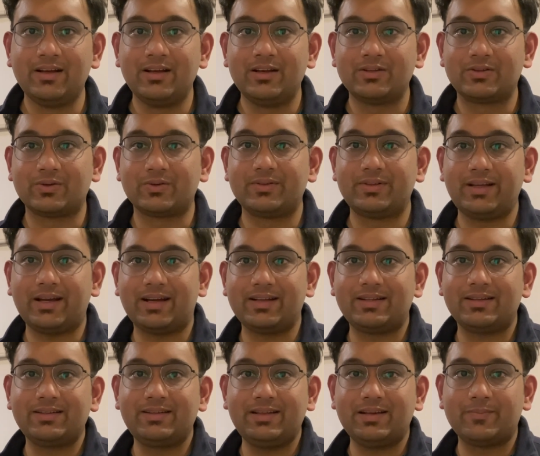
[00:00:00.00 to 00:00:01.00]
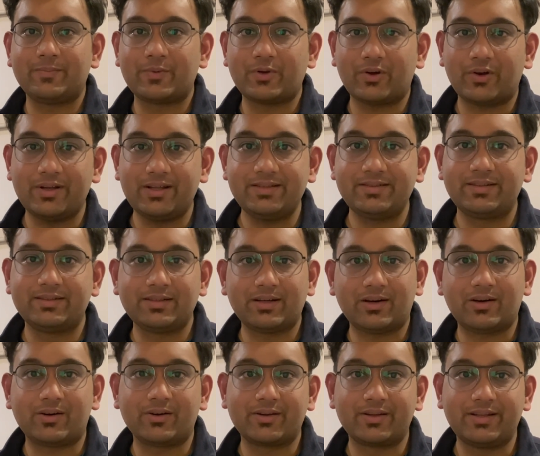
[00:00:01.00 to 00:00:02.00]
So either the employees
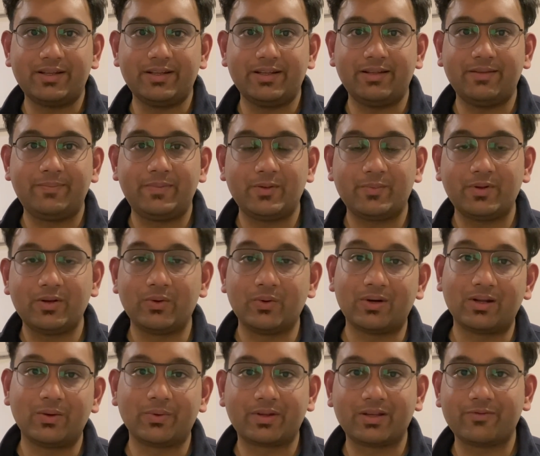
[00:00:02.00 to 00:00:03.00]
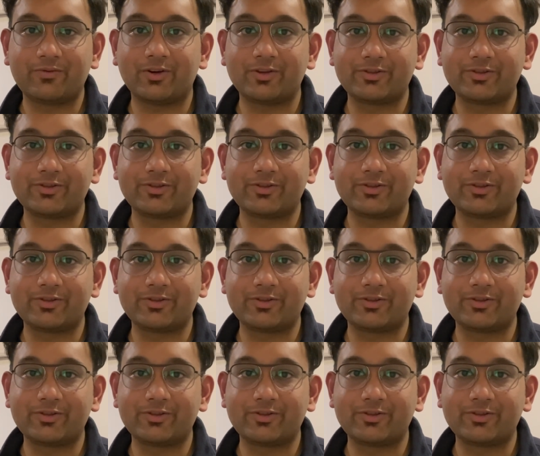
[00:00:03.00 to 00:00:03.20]
or the people who are looking for